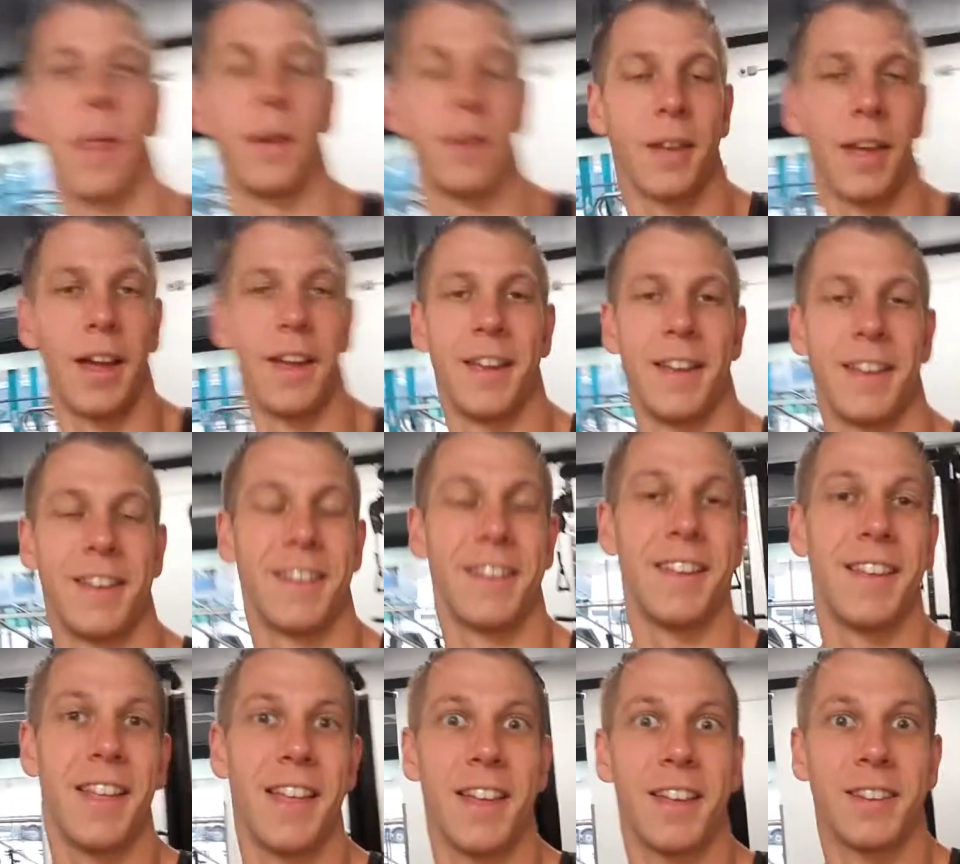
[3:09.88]
Okay,
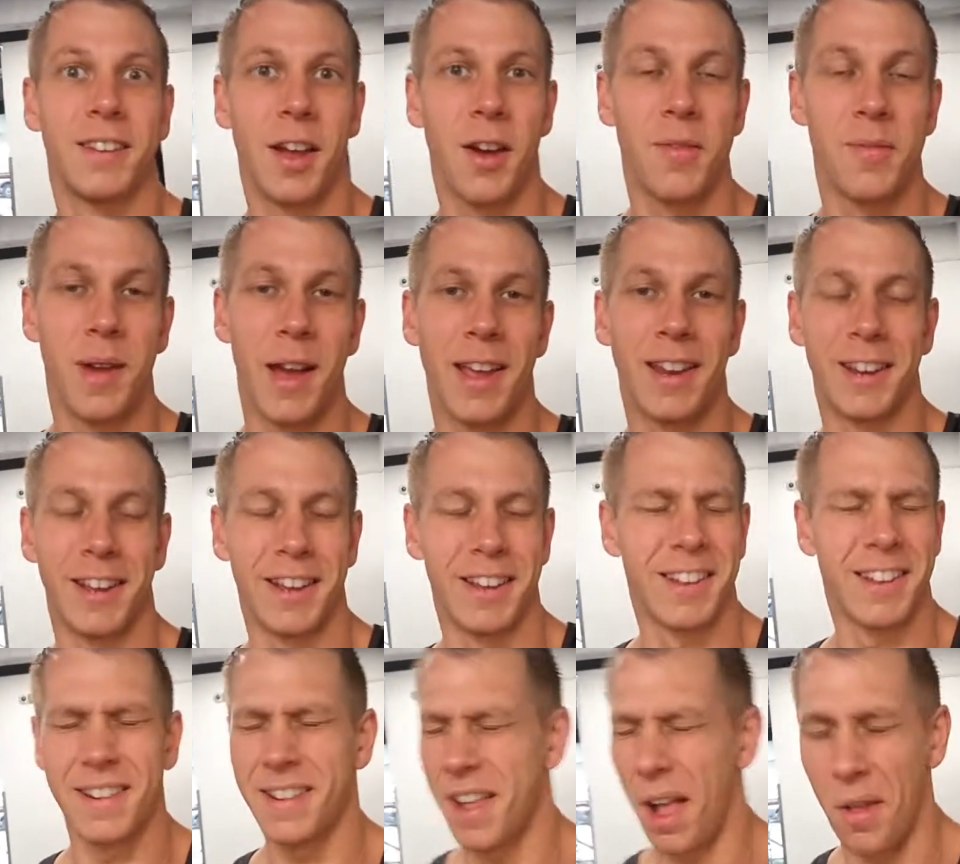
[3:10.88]
so I've made it.
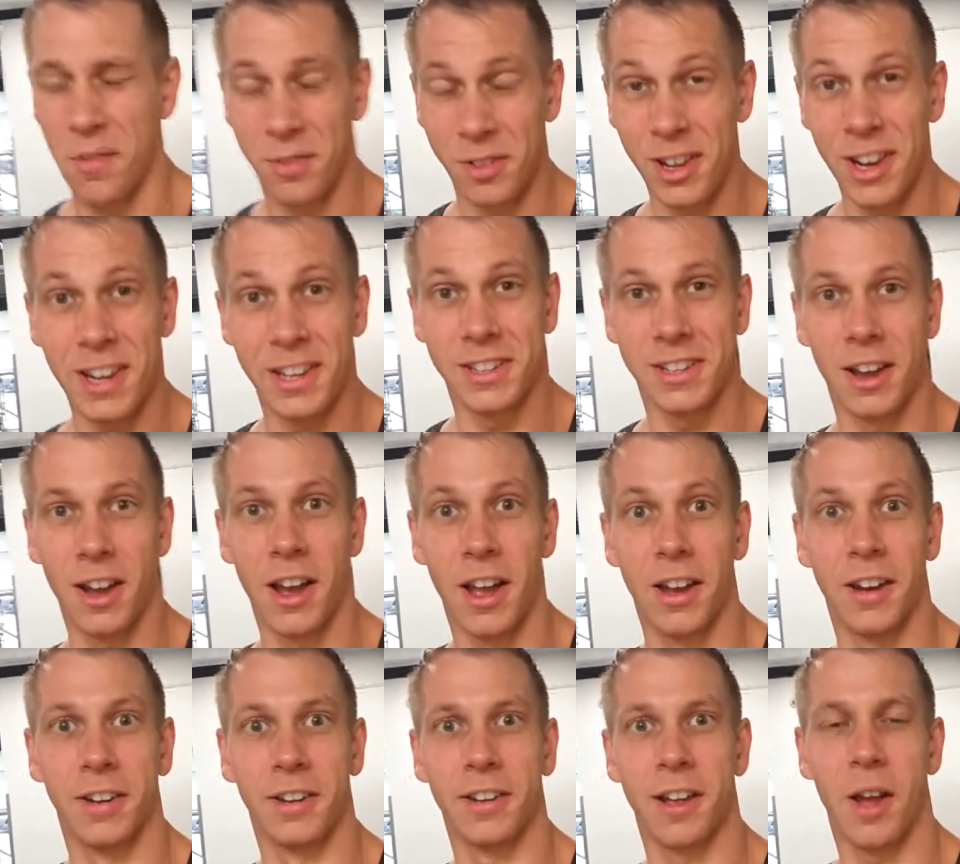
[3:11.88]
Feeling tired,
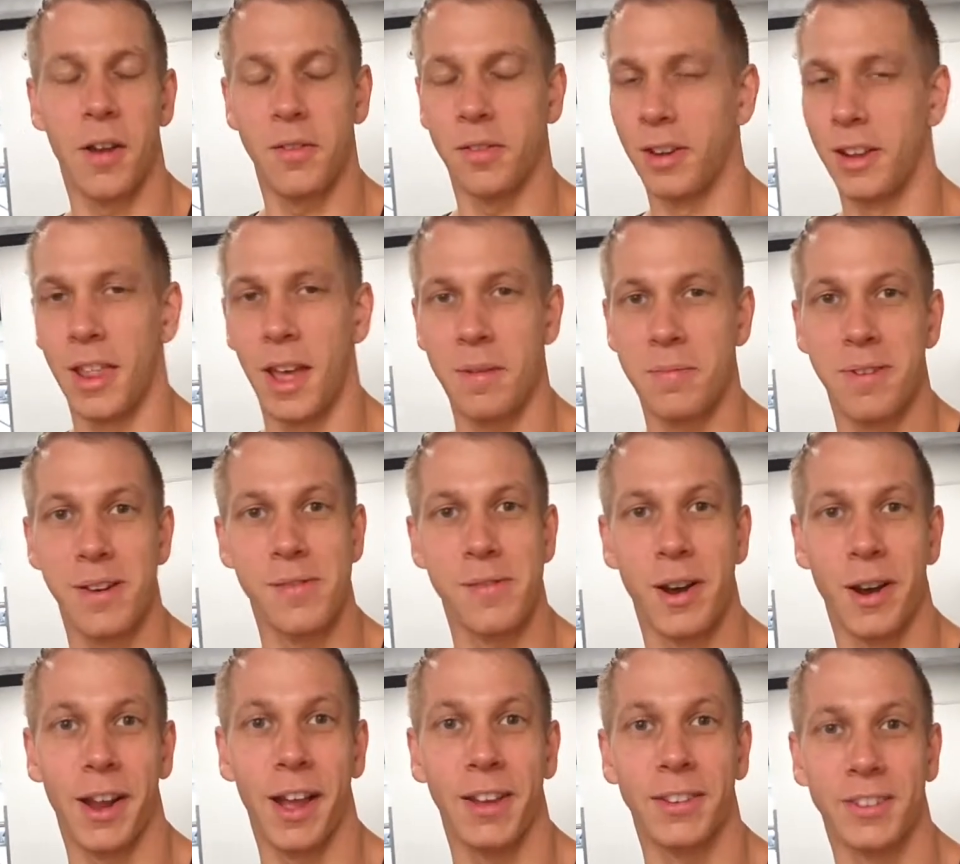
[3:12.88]
hopefully that
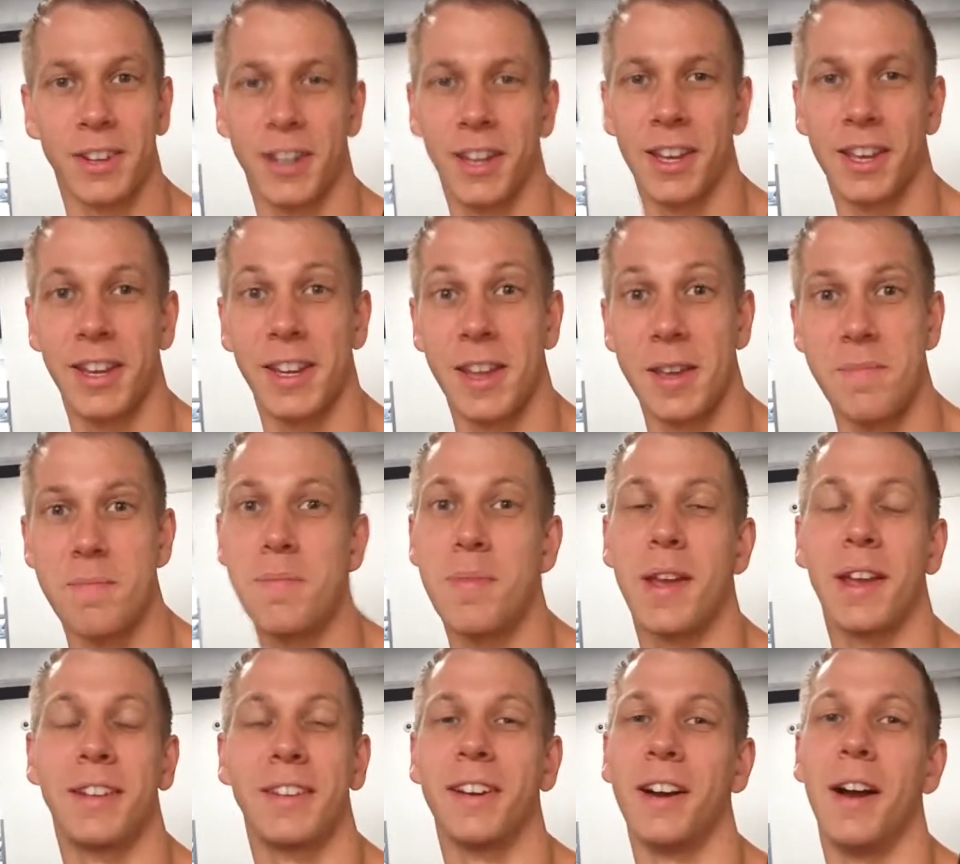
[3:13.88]
pre-workout's kicking
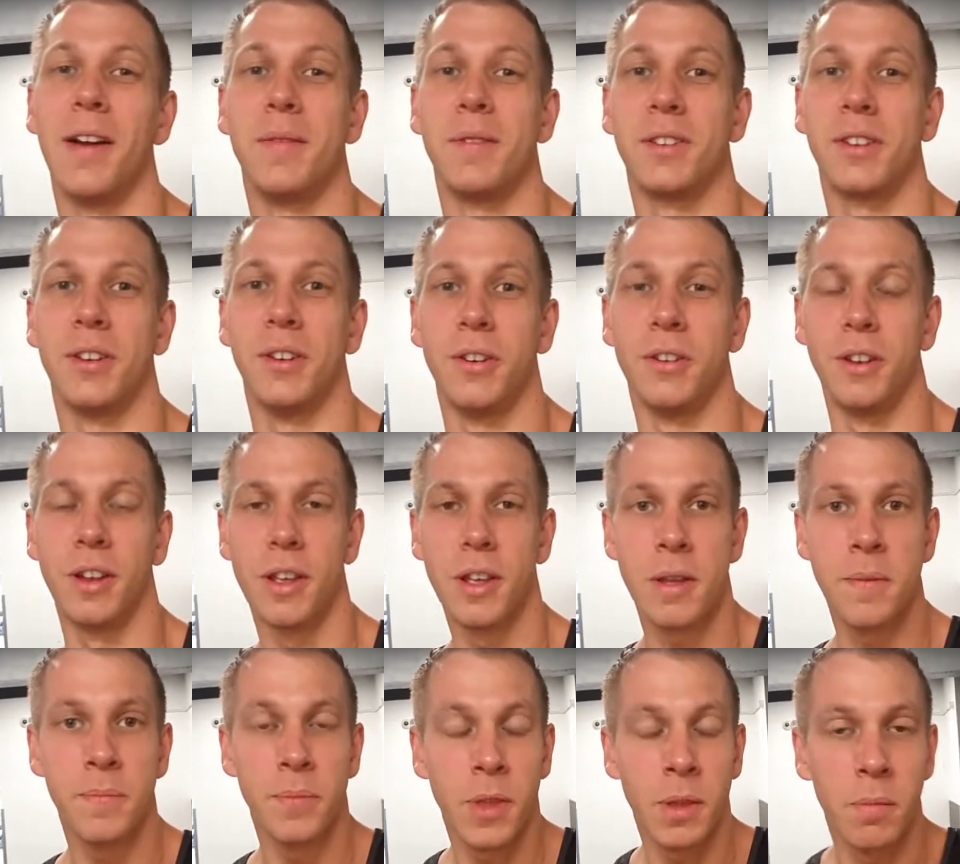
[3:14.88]
big time soon.
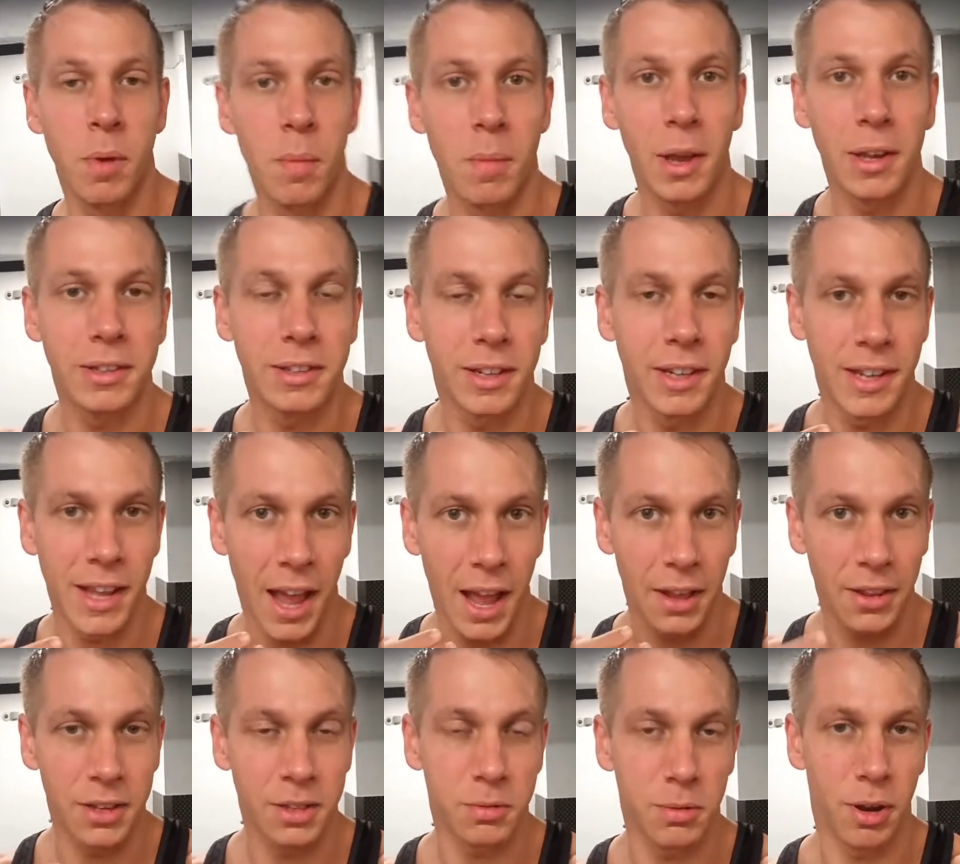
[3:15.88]
But basically how
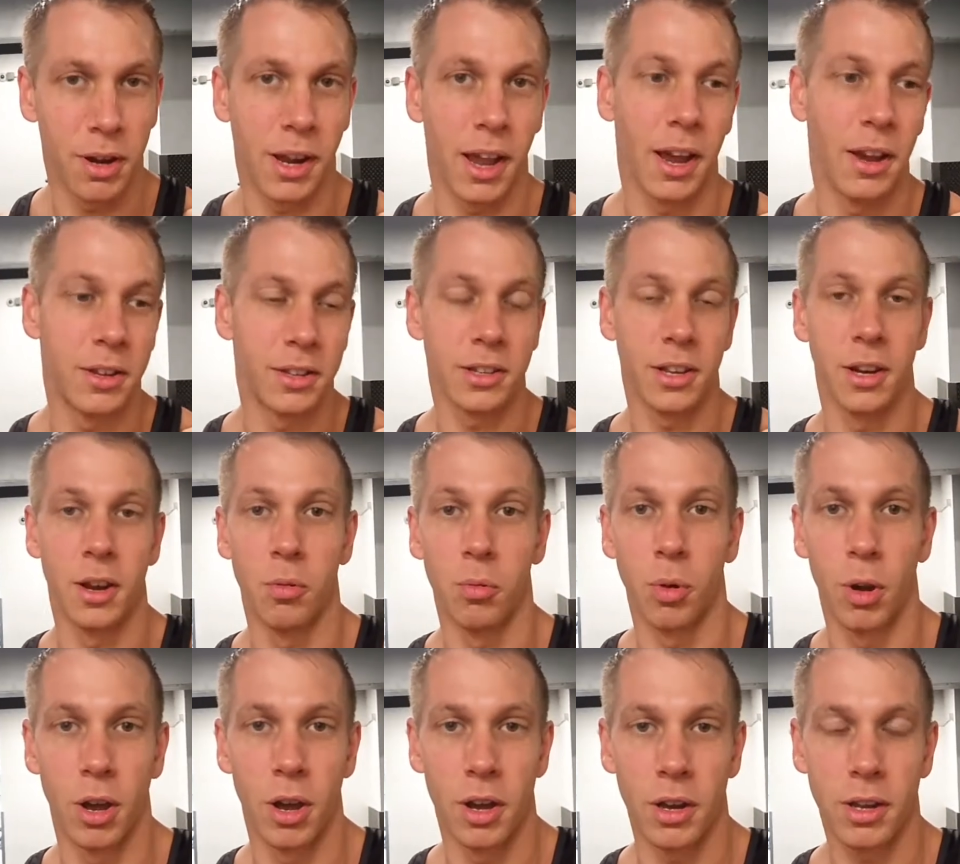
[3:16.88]
this workout is gonna
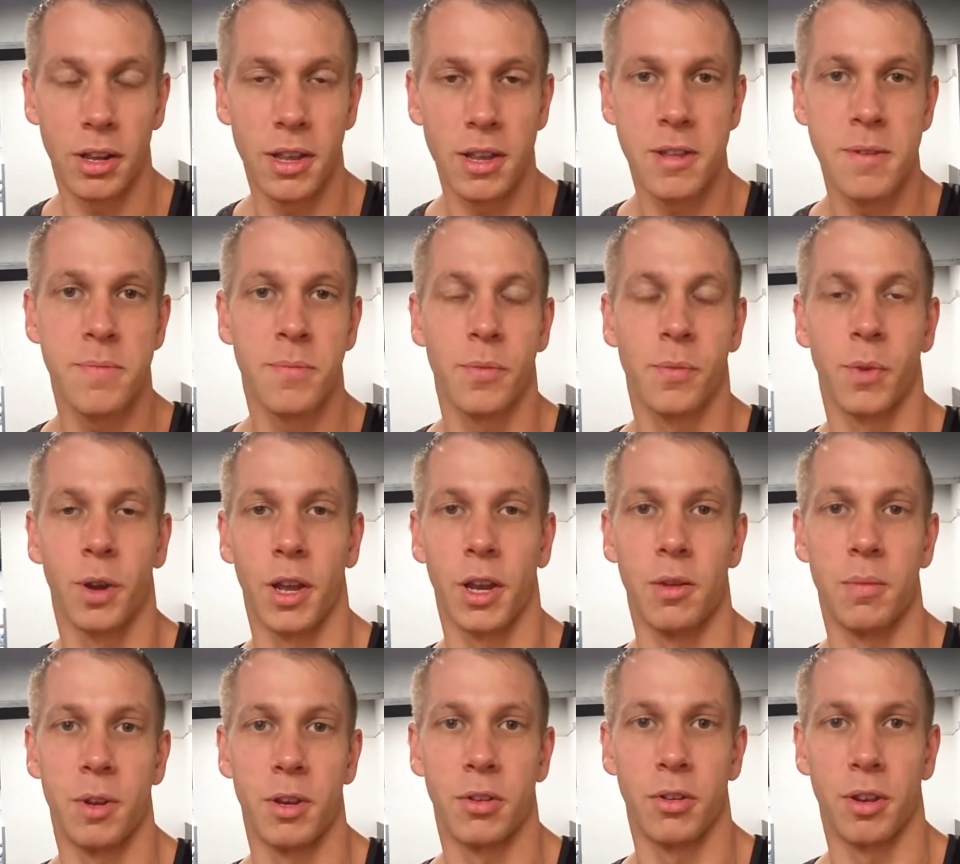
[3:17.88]
work, we're gonna
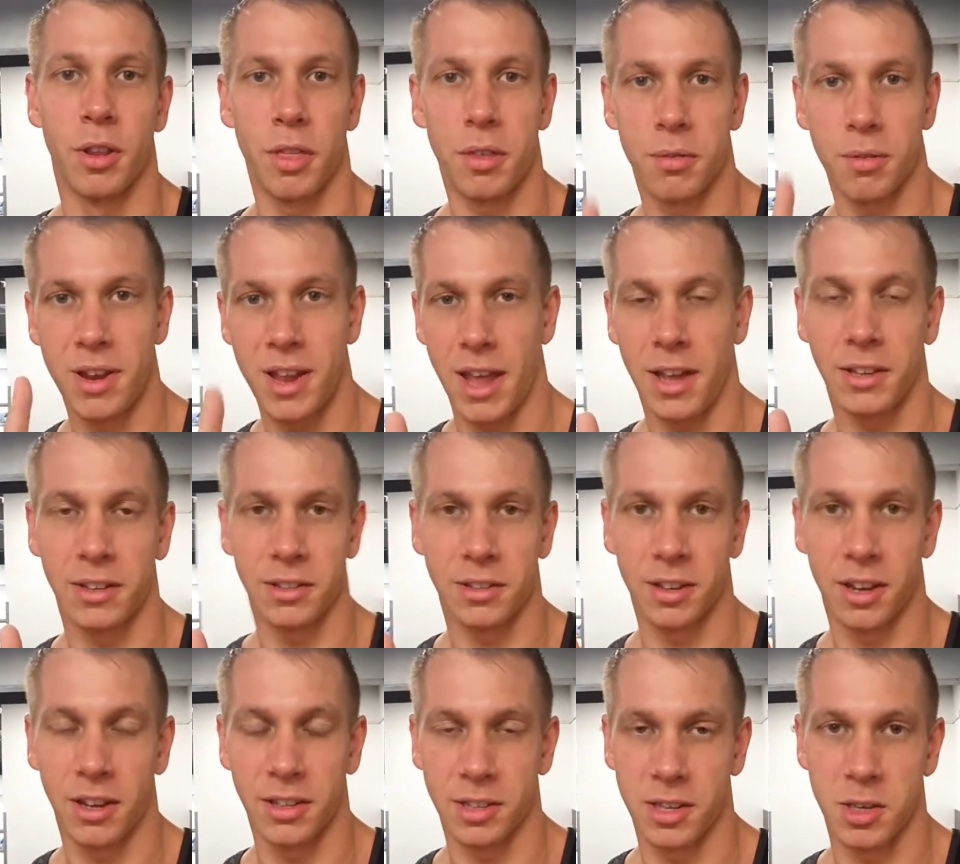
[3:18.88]
be doing three
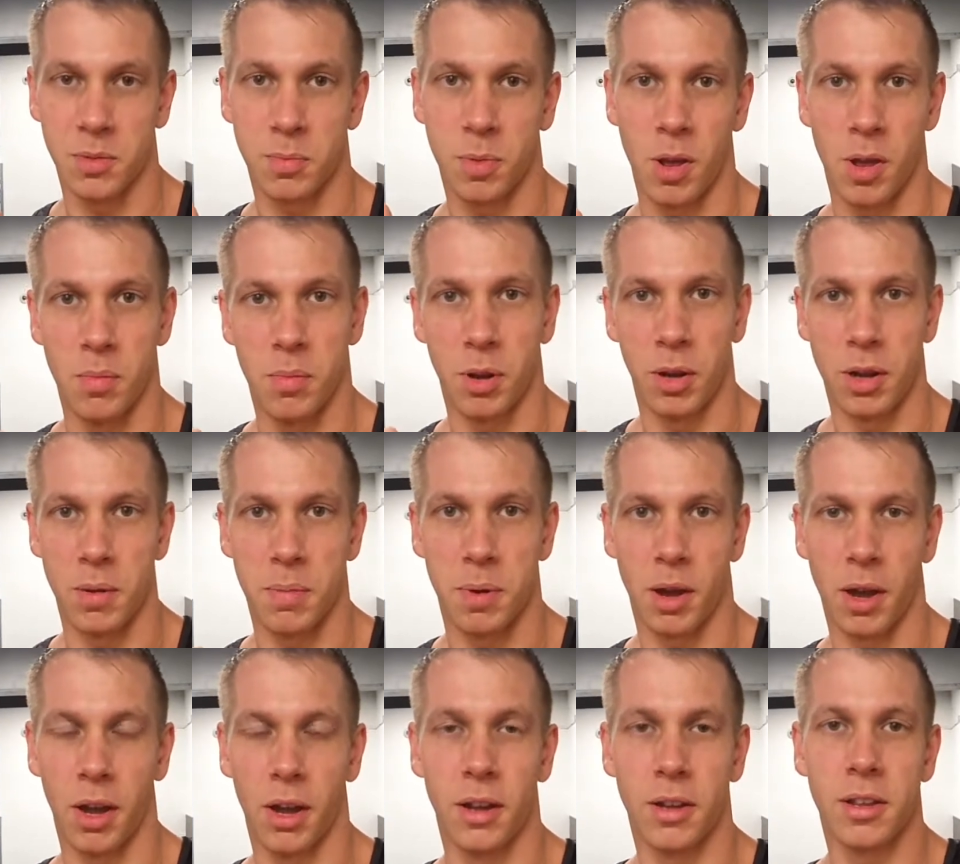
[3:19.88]
exercises per body
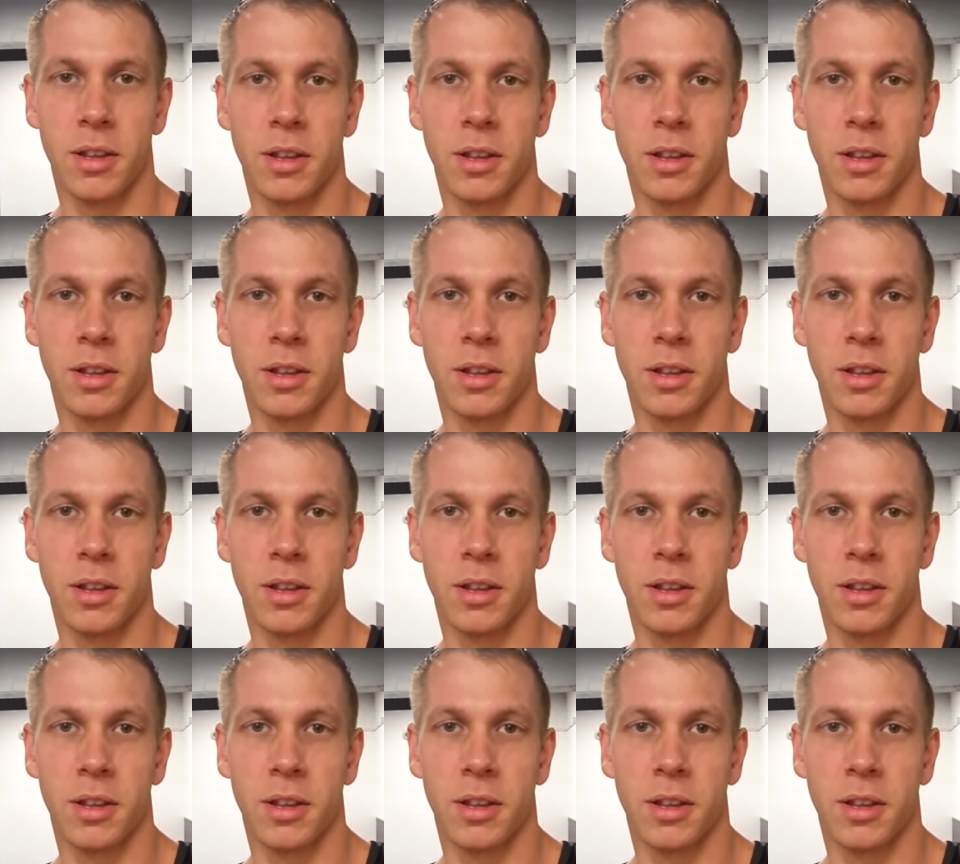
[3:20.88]
part,